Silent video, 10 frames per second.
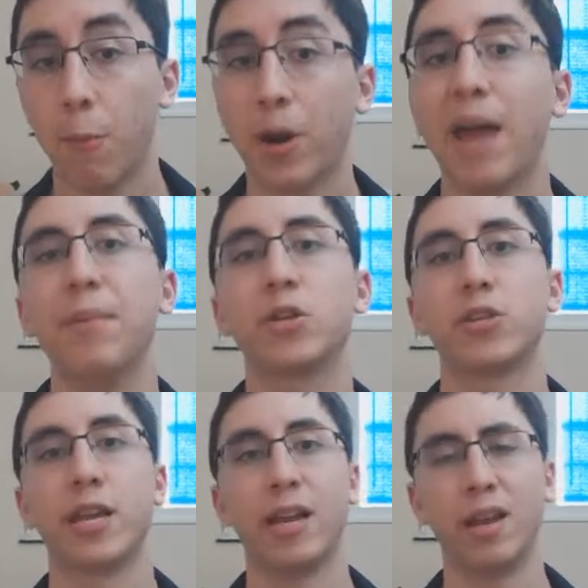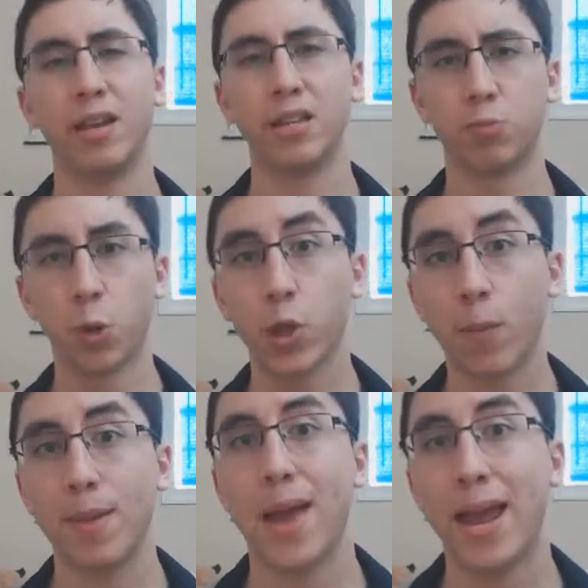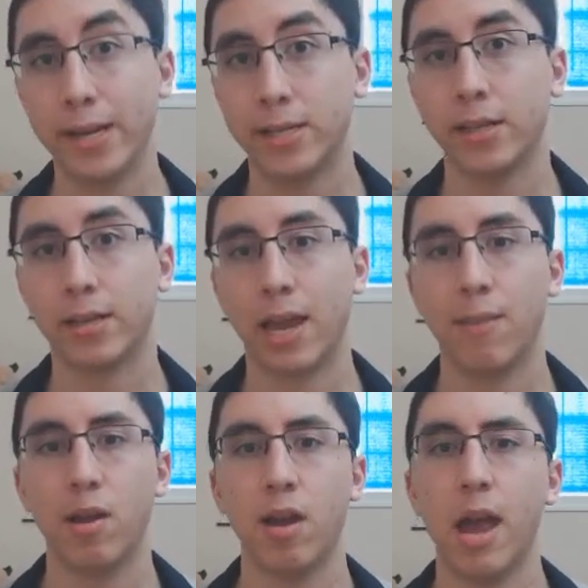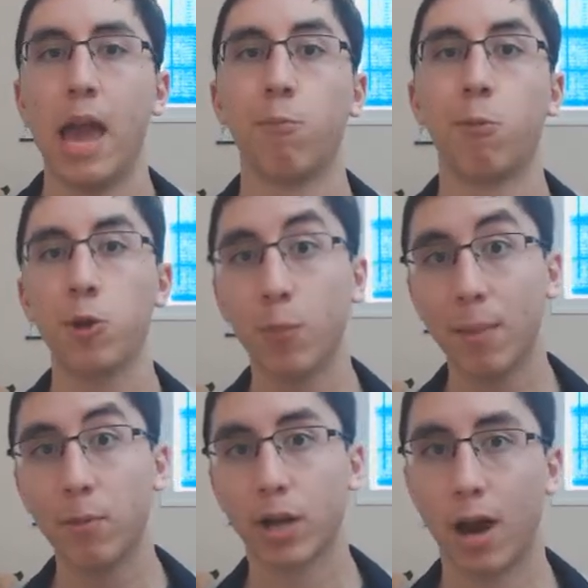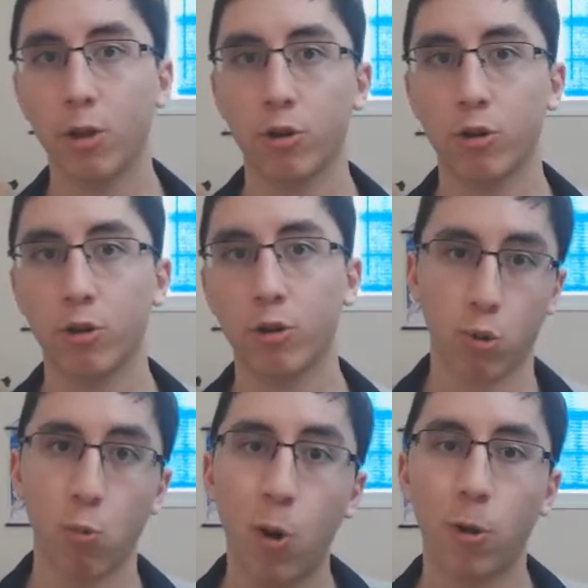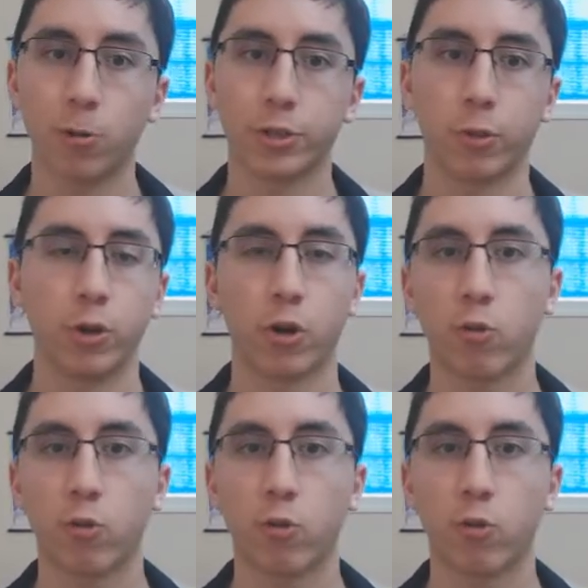What I'm interested in is, will there be paints in the game, and will you be able to color like your walls or